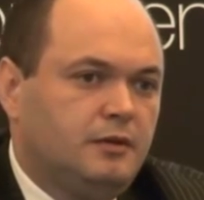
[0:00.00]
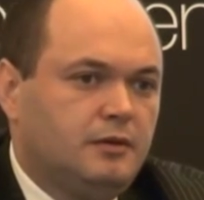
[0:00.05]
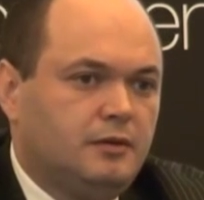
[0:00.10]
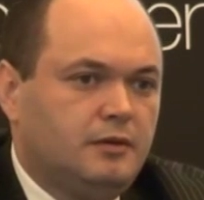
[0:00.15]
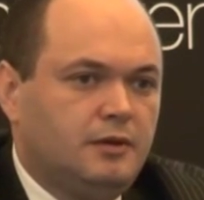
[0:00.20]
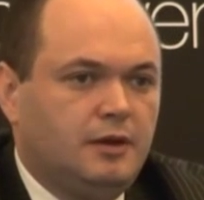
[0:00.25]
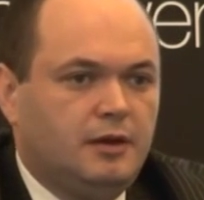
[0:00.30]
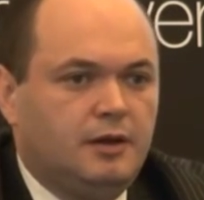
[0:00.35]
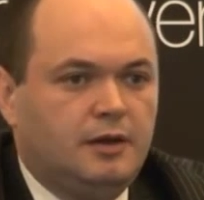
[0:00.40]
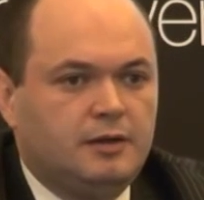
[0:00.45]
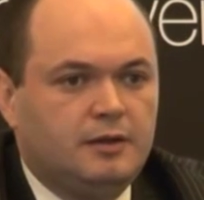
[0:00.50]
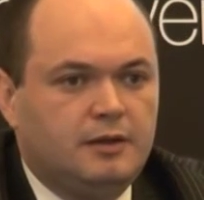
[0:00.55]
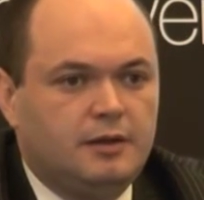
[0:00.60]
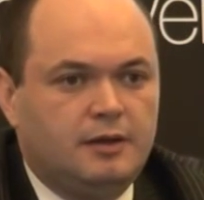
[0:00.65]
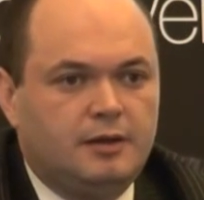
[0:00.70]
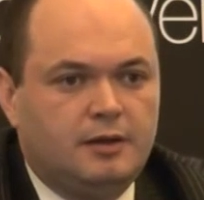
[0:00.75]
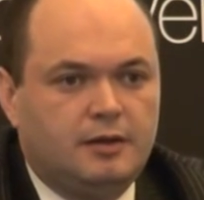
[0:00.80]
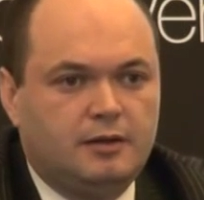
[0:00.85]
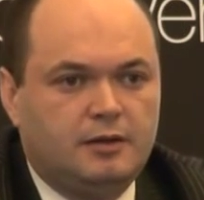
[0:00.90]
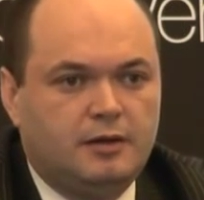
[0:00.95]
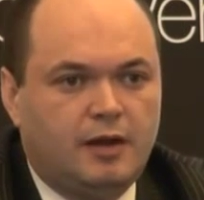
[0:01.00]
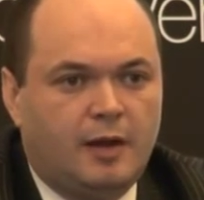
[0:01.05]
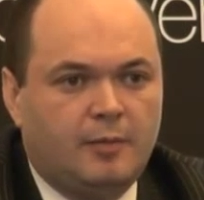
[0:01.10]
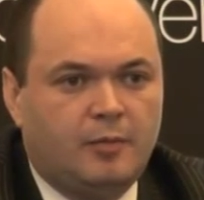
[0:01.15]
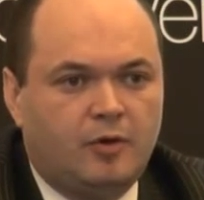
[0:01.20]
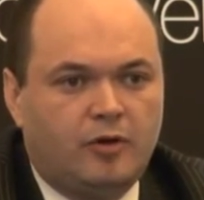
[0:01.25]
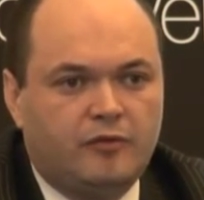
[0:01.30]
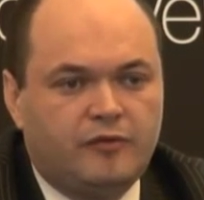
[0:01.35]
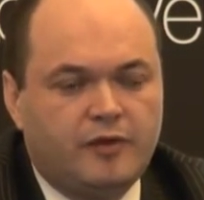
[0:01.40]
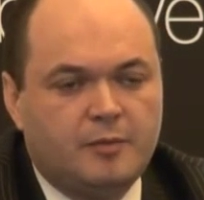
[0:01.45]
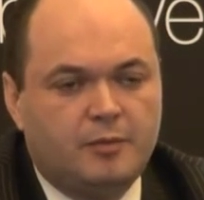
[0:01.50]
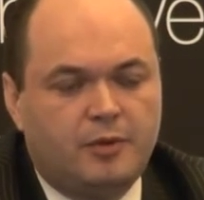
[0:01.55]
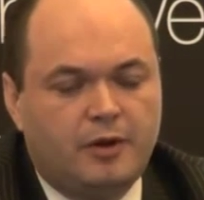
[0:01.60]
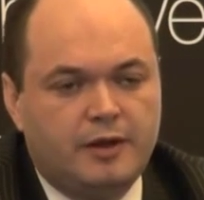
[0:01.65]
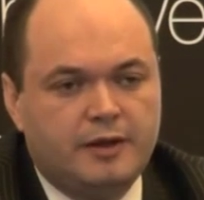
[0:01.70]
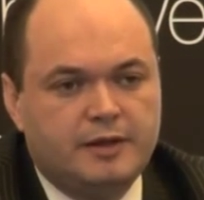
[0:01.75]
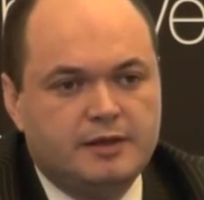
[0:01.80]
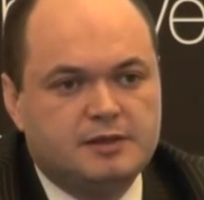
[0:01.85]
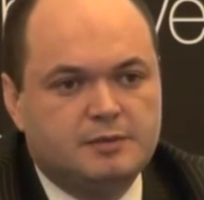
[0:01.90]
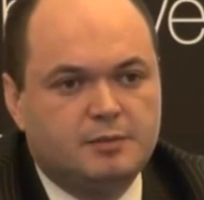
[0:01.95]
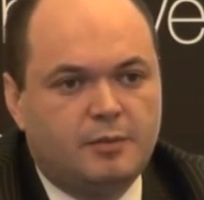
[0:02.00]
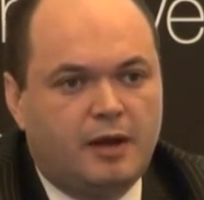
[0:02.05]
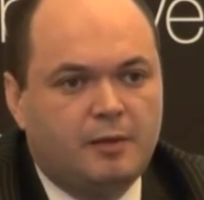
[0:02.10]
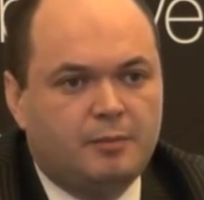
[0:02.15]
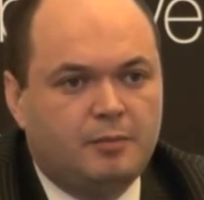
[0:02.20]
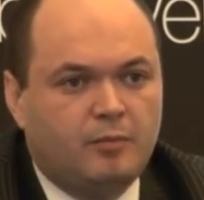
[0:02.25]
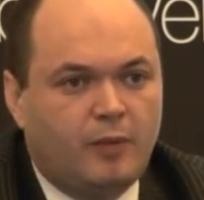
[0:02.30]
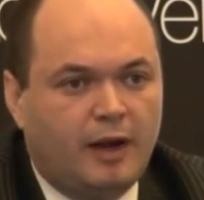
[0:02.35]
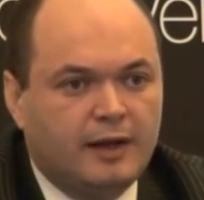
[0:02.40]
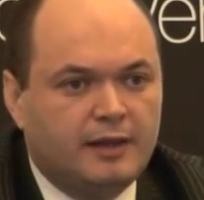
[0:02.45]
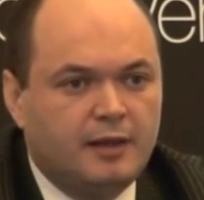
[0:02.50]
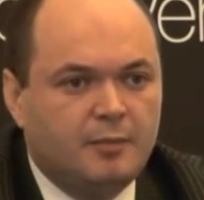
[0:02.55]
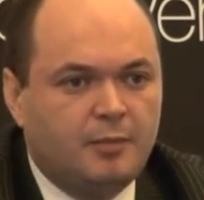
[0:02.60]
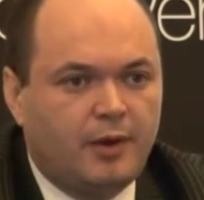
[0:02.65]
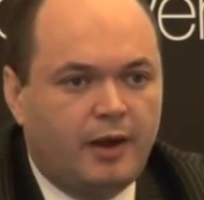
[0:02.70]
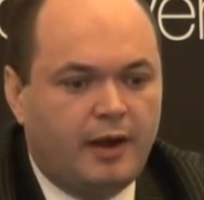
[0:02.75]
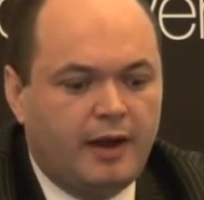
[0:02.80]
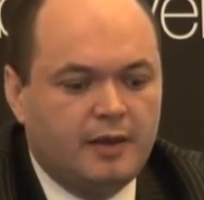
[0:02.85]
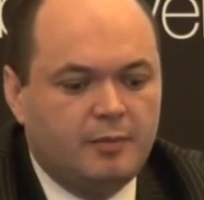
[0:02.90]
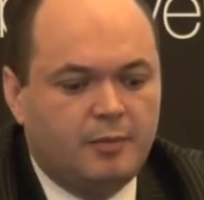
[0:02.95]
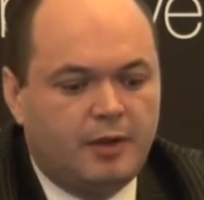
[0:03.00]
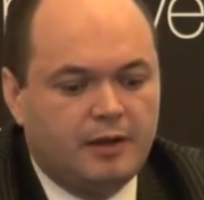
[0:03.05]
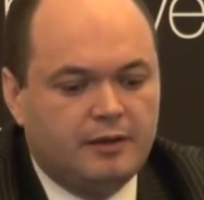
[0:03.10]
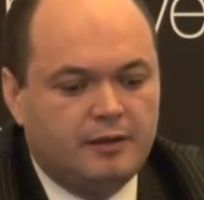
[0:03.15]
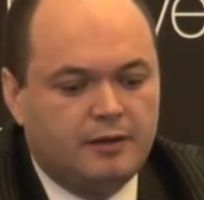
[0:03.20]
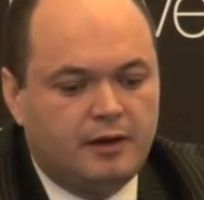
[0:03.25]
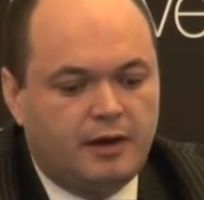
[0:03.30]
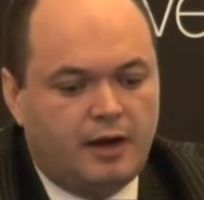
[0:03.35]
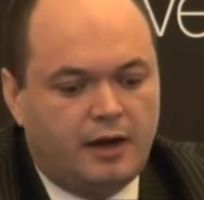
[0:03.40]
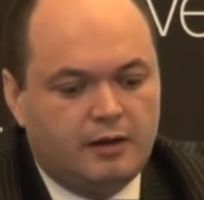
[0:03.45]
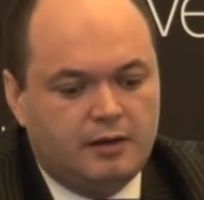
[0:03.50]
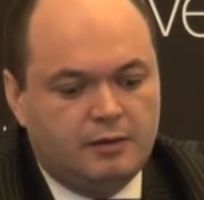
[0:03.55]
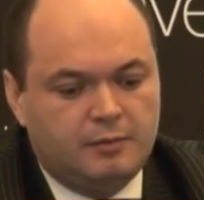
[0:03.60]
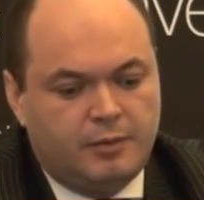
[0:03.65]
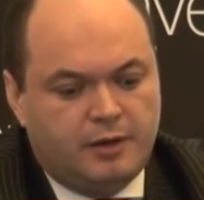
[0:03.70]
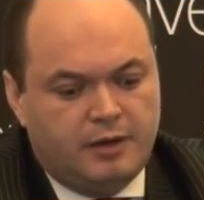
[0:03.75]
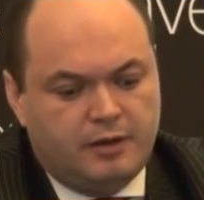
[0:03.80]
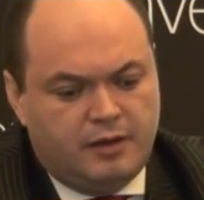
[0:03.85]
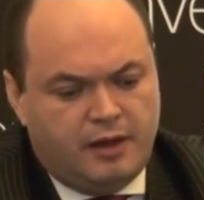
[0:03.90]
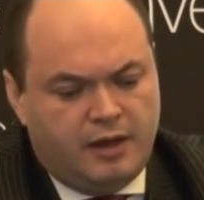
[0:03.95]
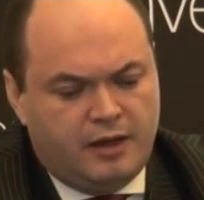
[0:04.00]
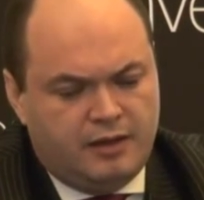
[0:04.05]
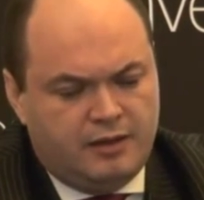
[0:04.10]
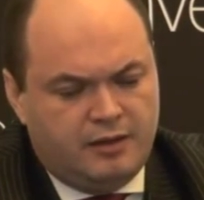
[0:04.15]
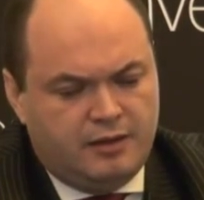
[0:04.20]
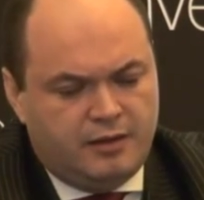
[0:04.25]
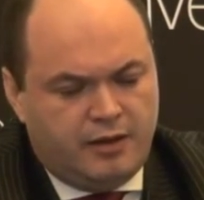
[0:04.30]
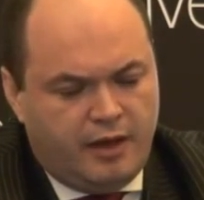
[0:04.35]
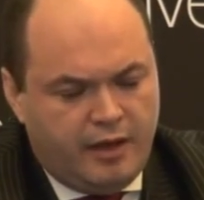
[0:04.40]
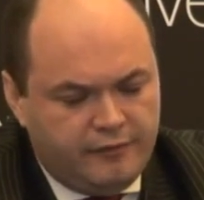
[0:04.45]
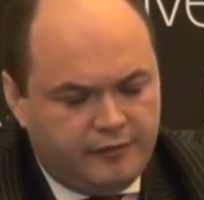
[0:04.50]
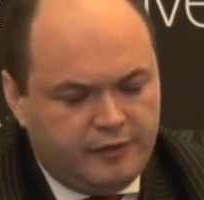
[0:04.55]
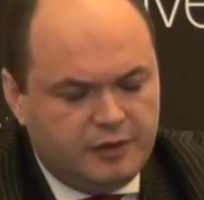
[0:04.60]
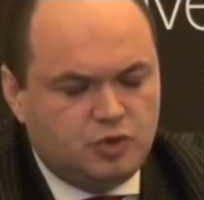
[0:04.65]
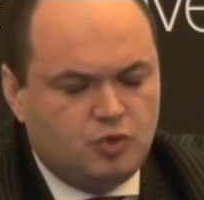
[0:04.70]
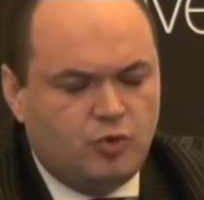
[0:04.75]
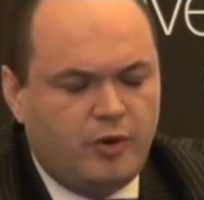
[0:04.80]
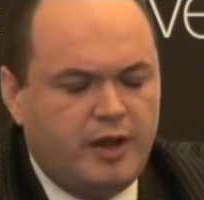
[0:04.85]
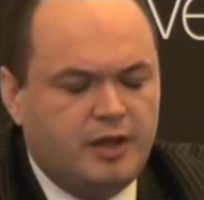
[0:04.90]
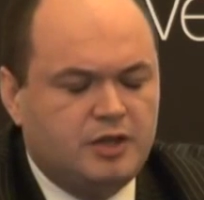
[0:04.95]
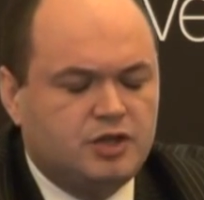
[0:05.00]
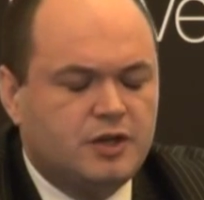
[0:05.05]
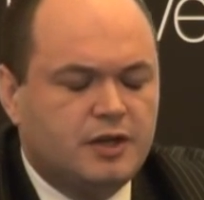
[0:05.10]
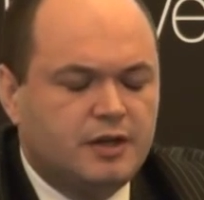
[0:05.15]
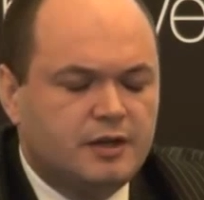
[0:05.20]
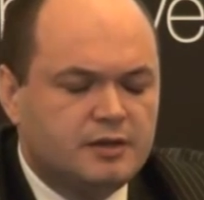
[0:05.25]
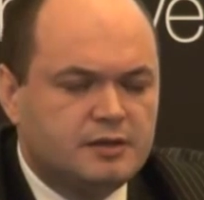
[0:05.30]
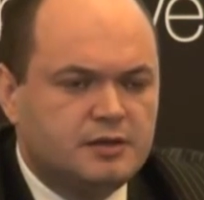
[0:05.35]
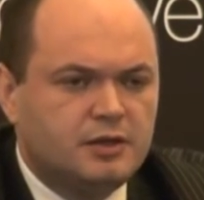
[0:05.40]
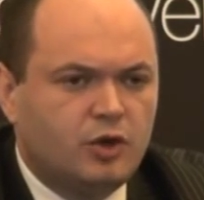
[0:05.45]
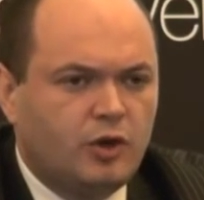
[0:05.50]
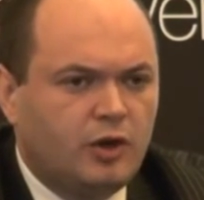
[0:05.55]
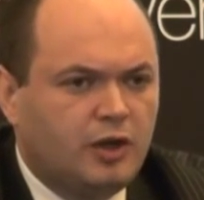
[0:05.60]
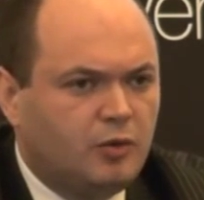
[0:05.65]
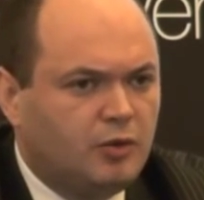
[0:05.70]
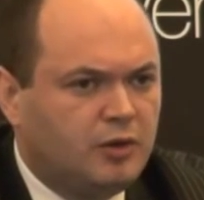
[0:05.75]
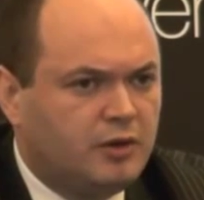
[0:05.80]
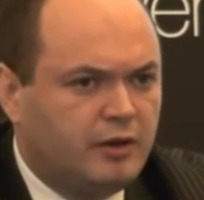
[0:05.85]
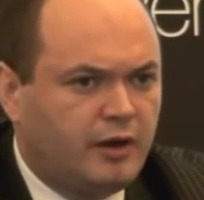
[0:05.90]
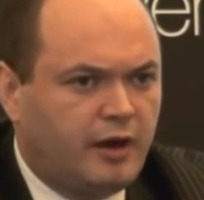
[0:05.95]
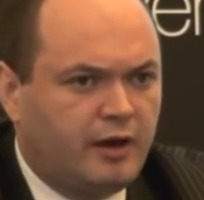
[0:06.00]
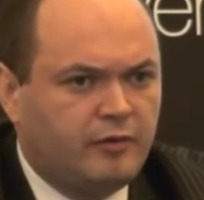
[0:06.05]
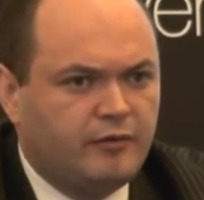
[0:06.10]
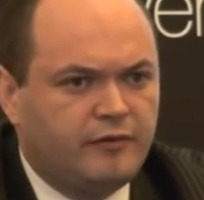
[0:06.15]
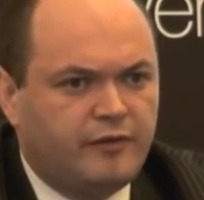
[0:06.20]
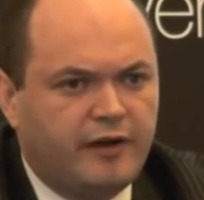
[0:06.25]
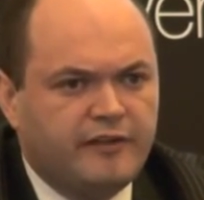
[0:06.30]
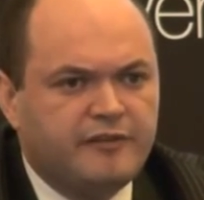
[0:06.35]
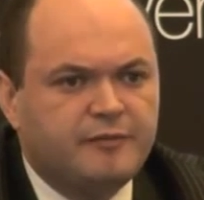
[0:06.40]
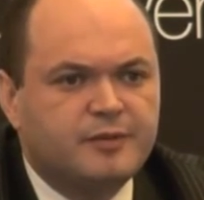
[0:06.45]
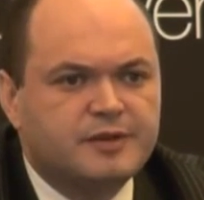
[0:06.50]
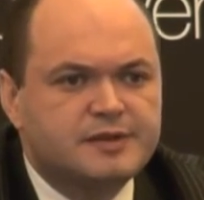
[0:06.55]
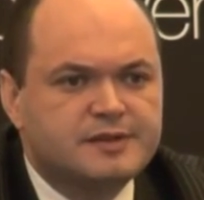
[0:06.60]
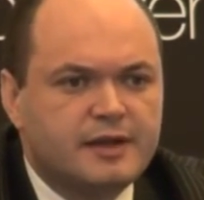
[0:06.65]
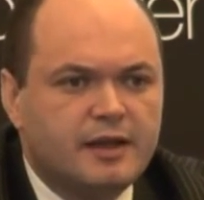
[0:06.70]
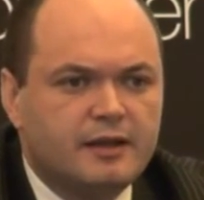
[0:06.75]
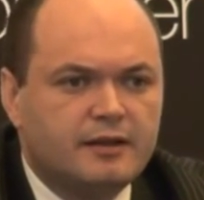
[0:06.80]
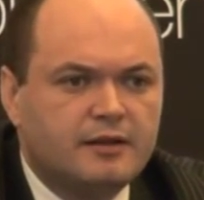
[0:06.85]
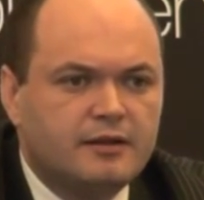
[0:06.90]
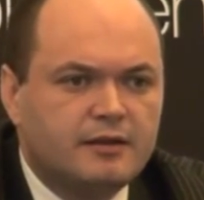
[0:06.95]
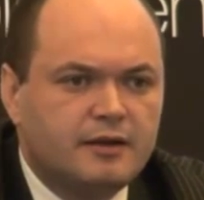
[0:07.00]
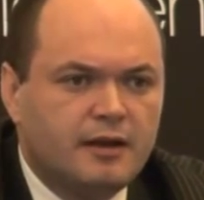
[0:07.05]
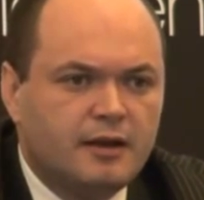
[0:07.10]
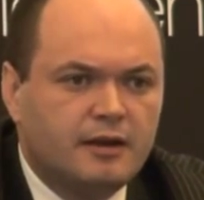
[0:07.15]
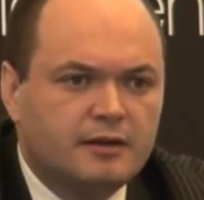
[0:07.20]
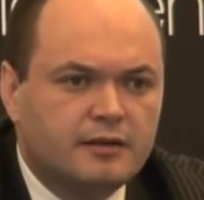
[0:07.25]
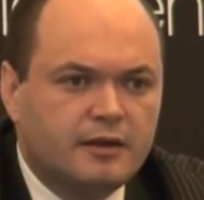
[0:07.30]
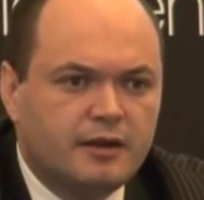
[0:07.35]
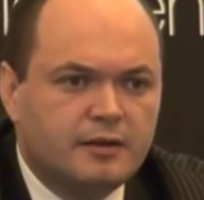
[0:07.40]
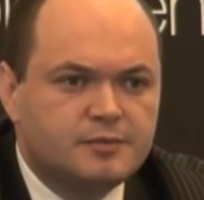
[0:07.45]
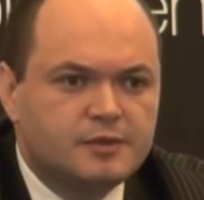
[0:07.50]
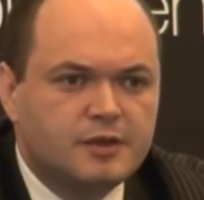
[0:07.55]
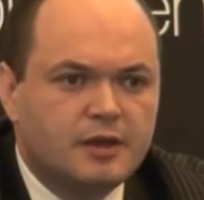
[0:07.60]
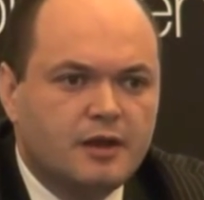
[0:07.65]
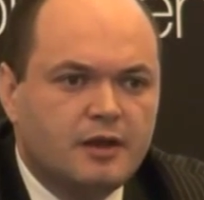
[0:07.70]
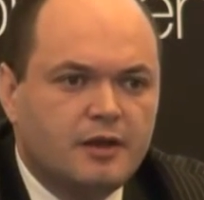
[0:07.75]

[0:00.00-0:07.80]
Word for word: the, the number of employees multiplied by the, uh, by the average wage is growing with around 5% in real terms,